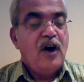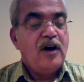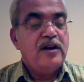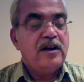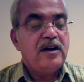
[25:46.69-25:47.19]

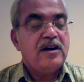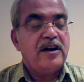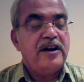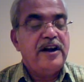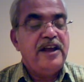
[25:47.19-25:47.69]
on a
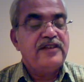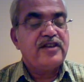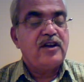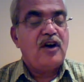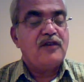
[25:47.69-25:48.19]

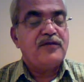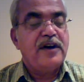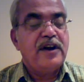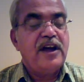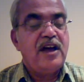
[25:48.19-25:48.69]
condition of
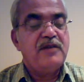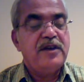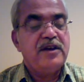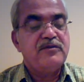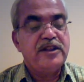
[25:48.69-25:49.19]
her
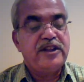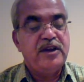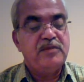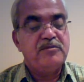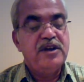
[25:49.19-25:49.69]
having with
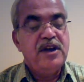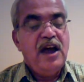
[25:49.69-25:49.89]
him,